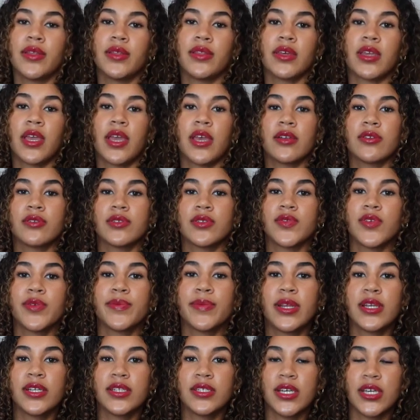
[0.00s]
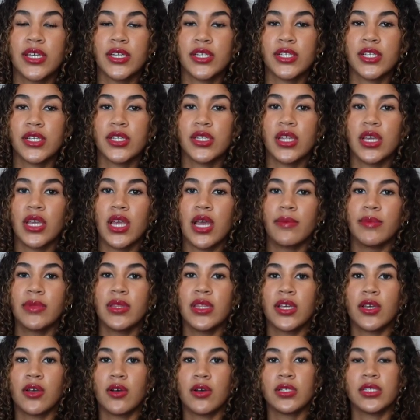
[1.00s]
the candles for meditation. They come in
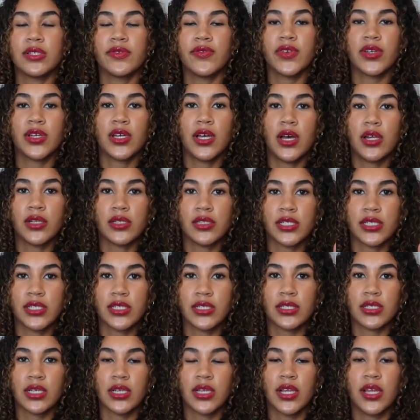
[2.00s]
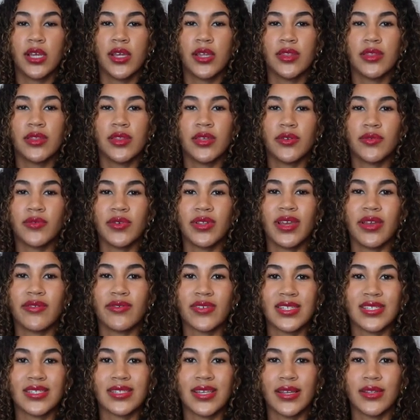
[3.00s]
like all different colors. They don't really have
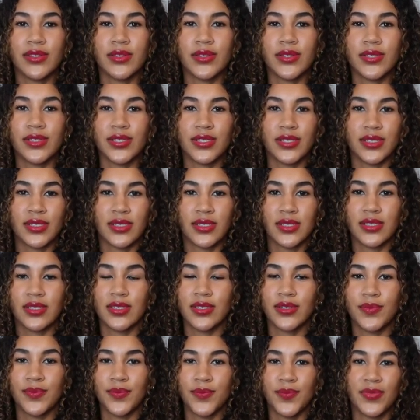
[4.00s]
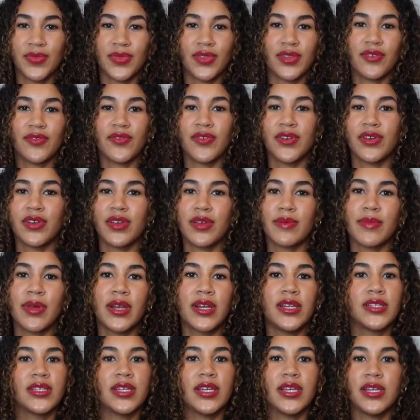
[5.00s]
a scent. They're just for like
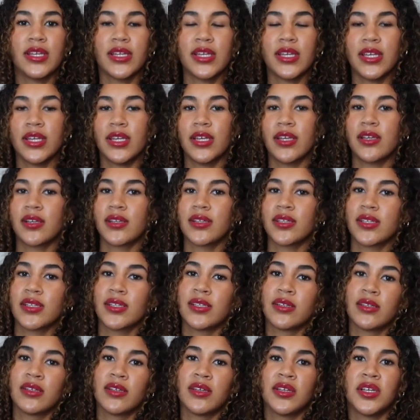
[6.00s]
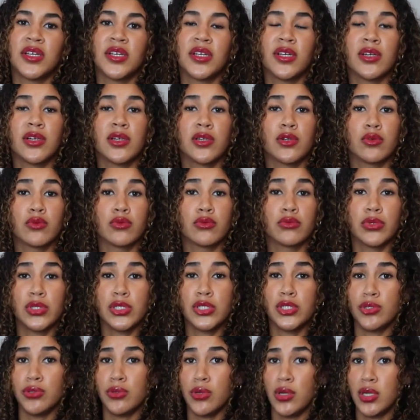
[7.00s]
meditating
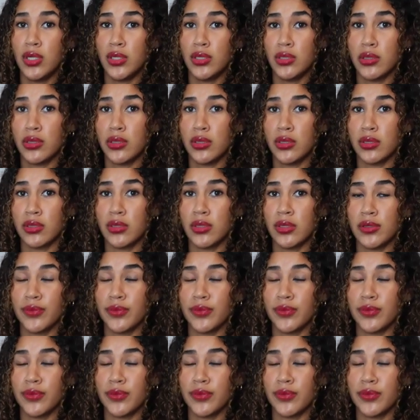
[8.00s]
rituals,